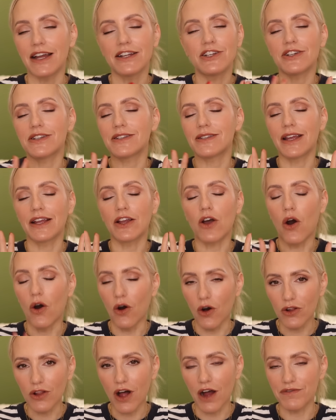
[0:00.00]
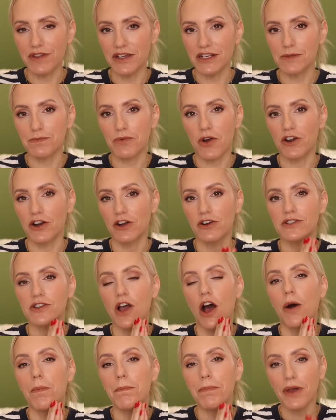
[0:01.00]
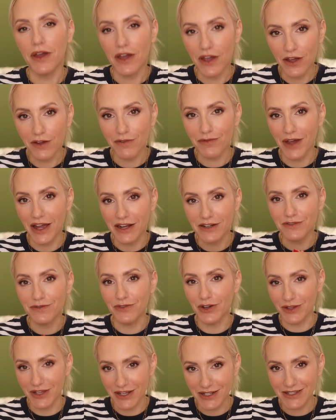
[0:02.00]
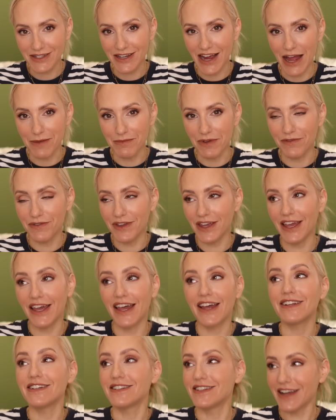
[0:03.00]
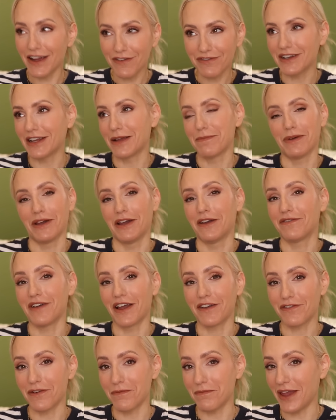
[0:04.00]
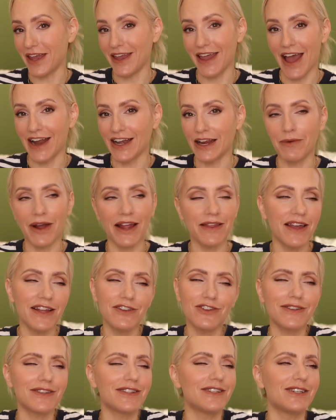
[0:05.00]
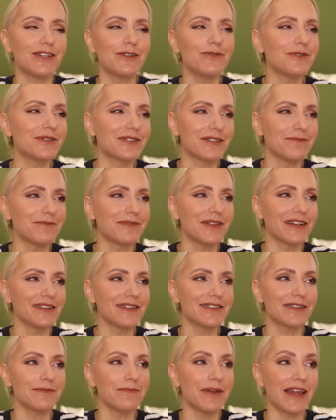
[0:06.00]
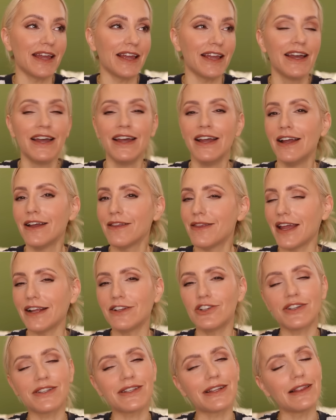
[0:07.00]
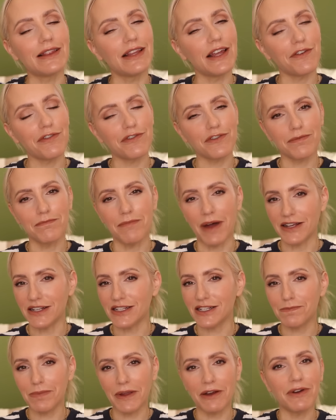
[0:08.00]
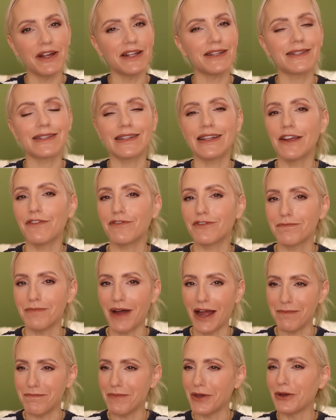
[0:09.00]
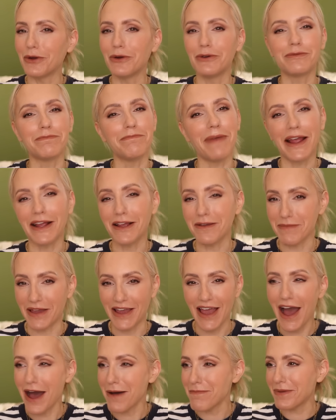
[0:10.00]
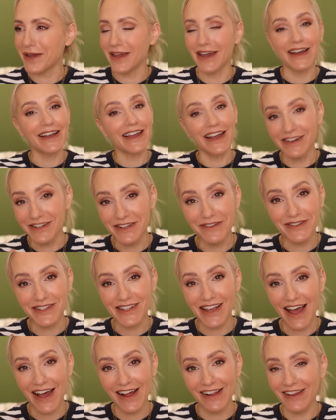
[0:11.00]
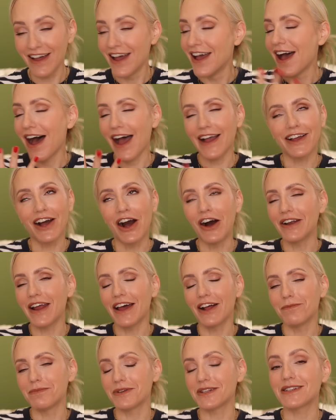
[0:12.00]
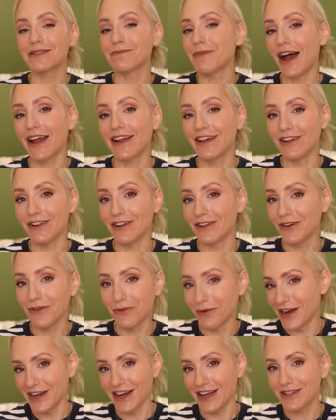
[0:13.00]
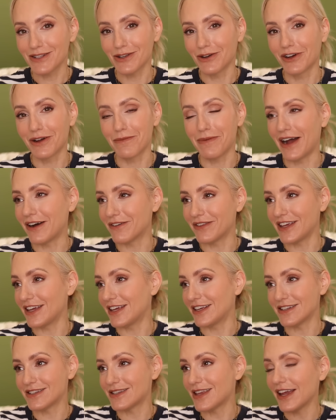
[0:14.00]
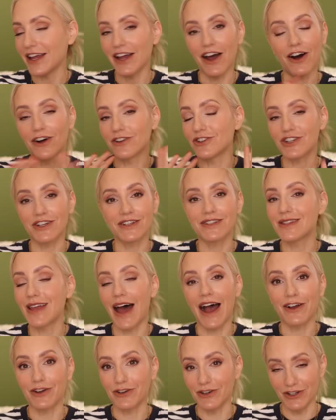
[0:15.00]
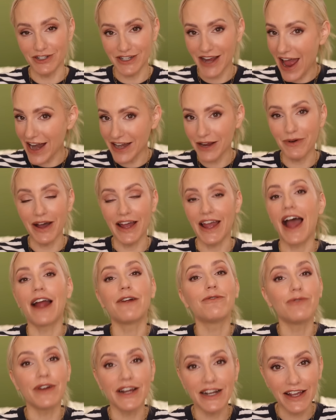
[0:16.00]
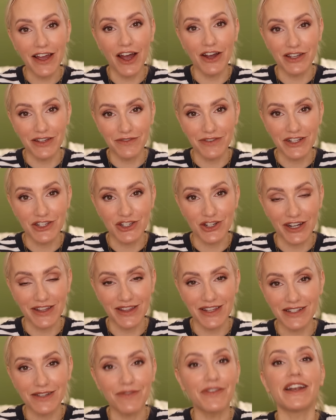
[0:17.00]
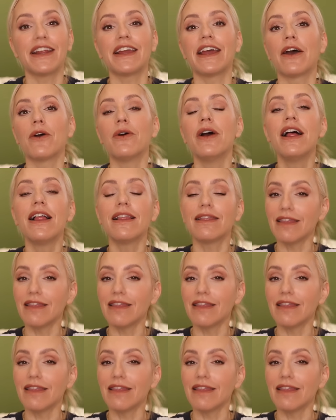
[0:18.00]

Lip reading: I just think all of these products are perfect for this time of year. Definitely perfect for me anyway. They just do something to me. They just lift my spirits, lift my mood, make me happier. Can you tell? I can't help but smile when I talk about these. They are just that good. Anyway, I really hope you've enjoyed this video.